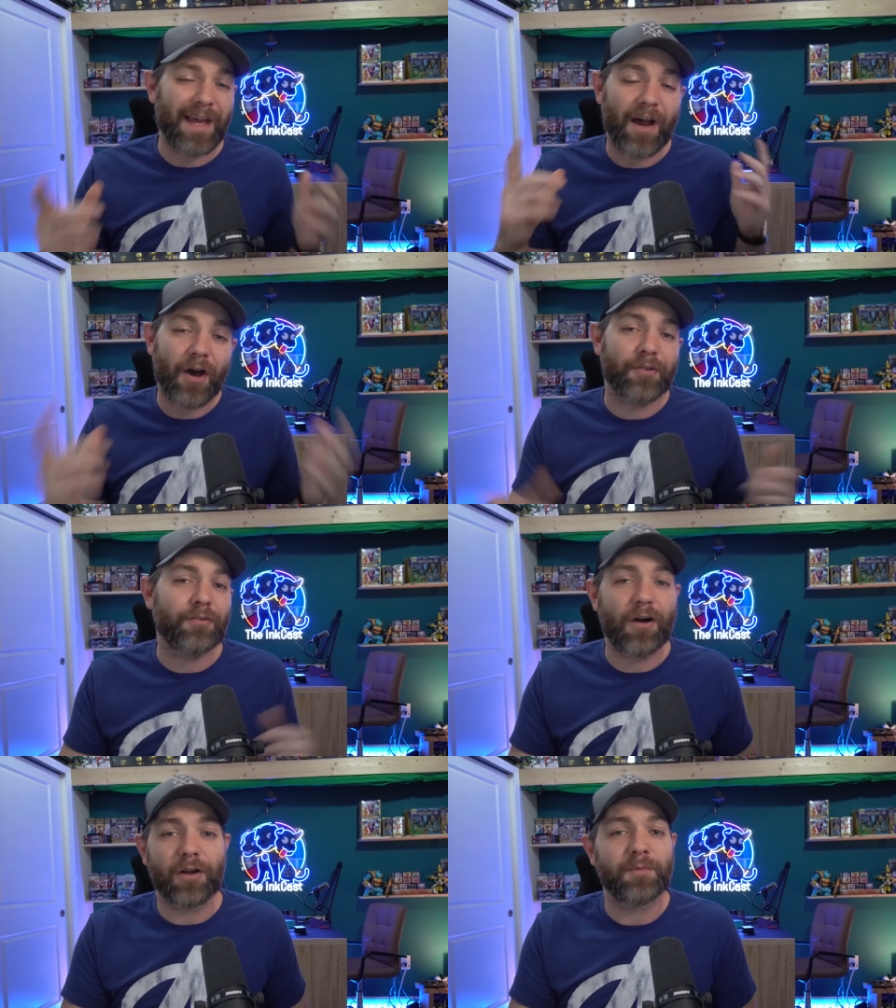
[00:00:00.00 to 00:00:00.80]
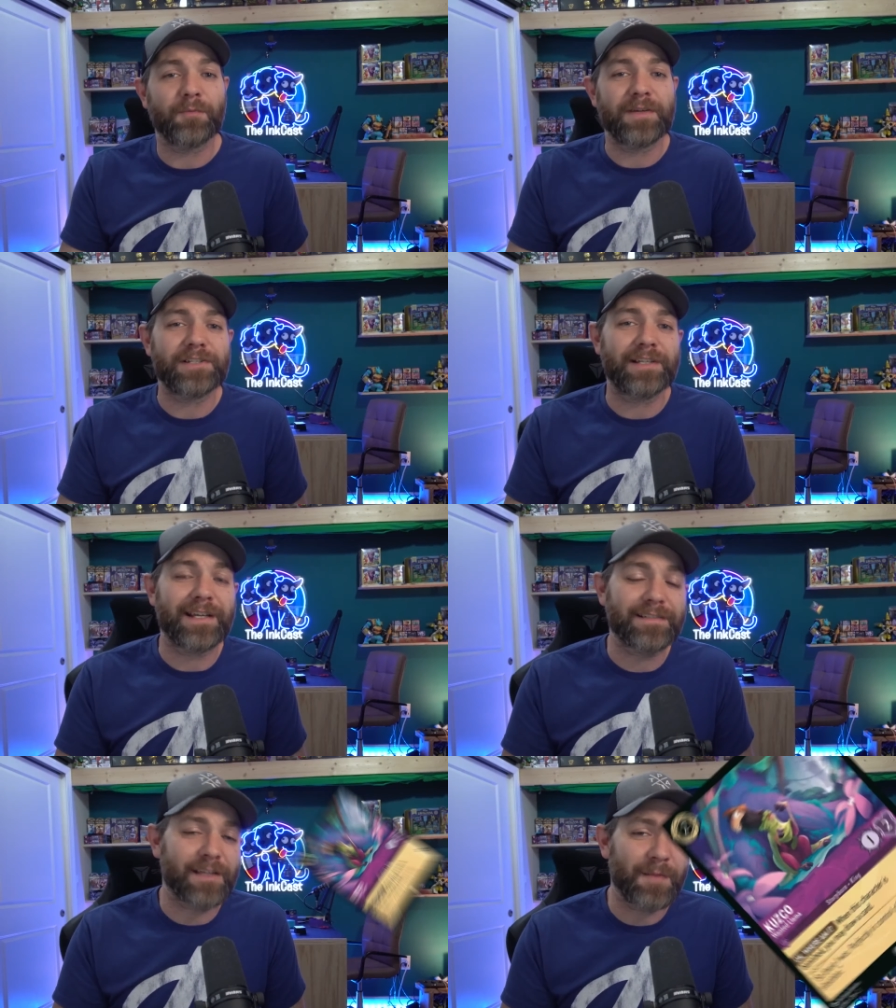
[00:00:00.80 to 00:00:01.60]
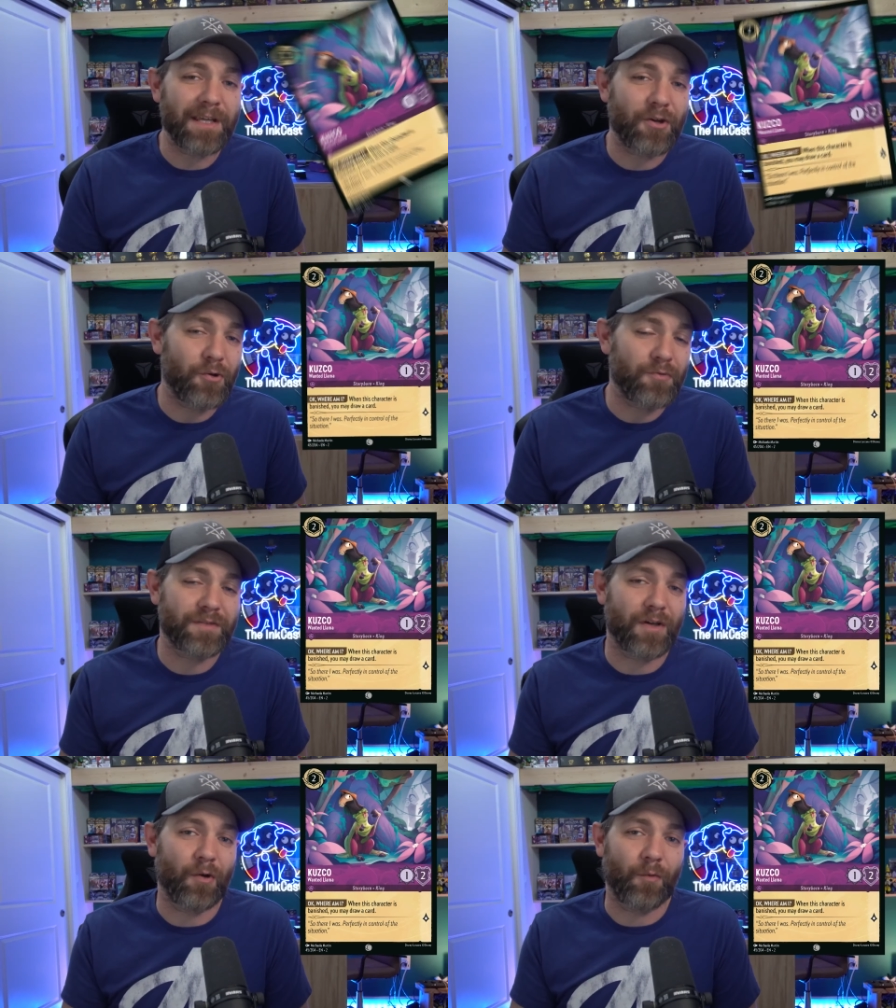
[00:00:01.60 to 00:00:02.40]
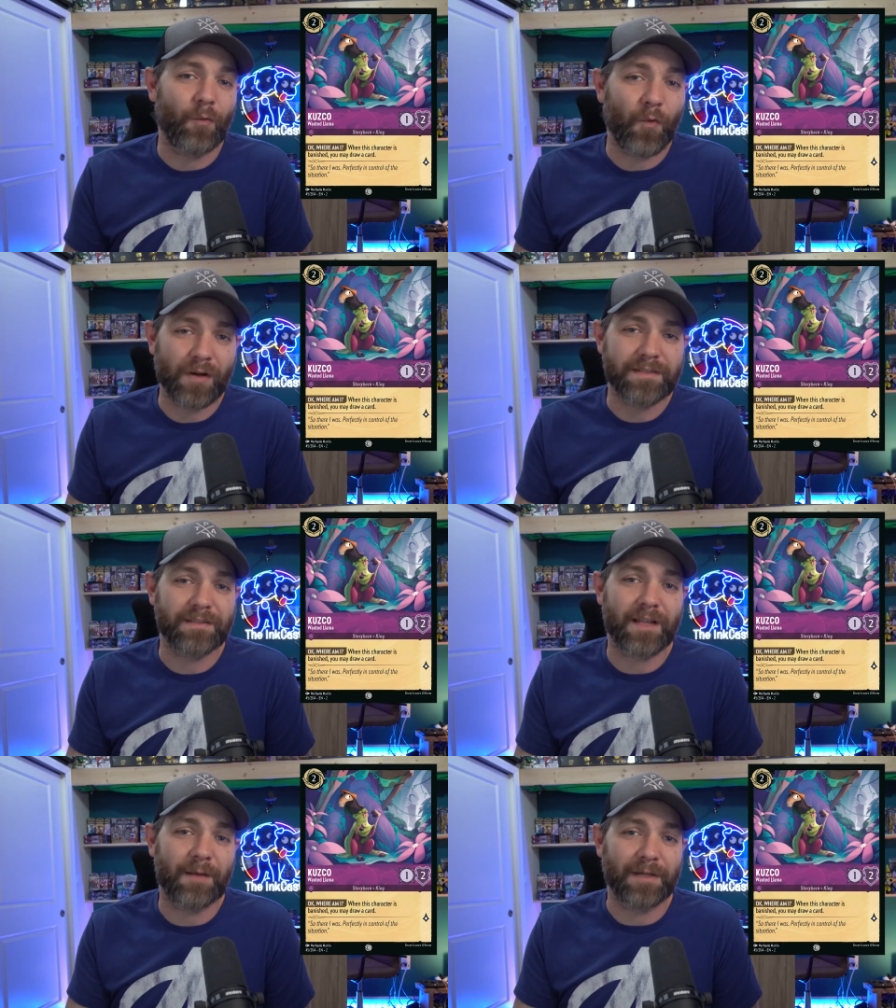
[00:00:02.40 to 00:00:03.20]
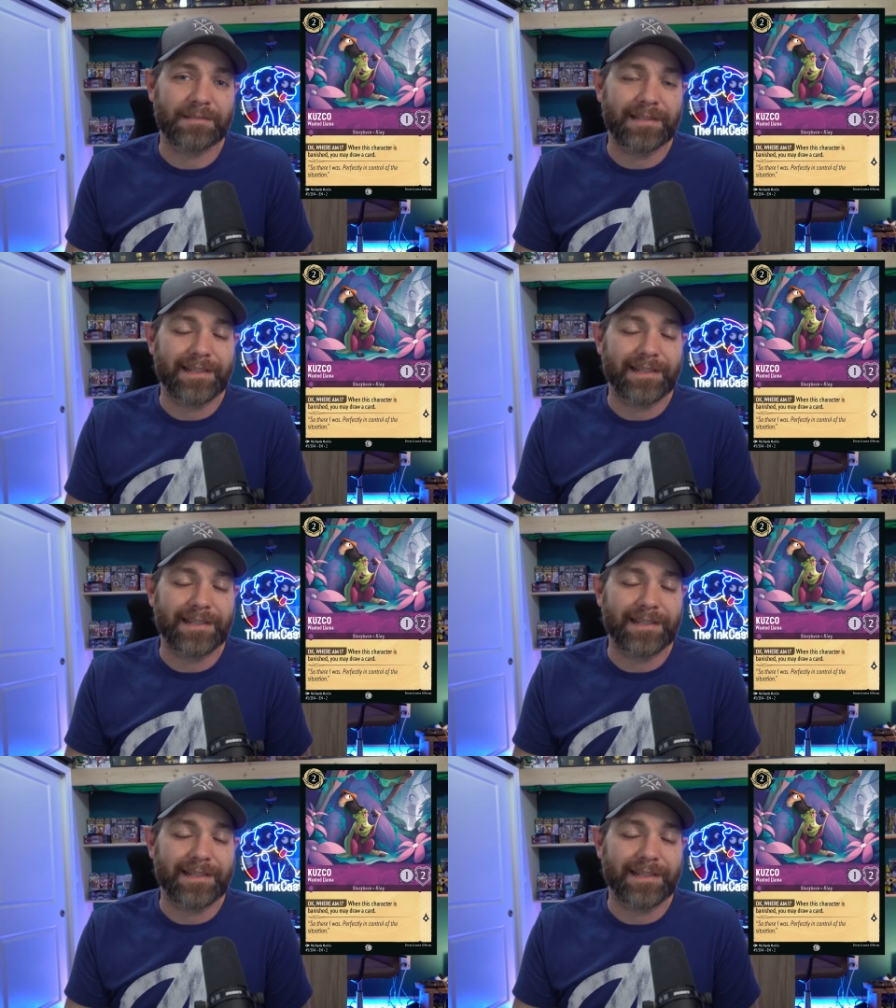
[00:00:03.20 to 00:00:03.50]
other honorable mention, it's going to be Kuzco, Wanted Llama.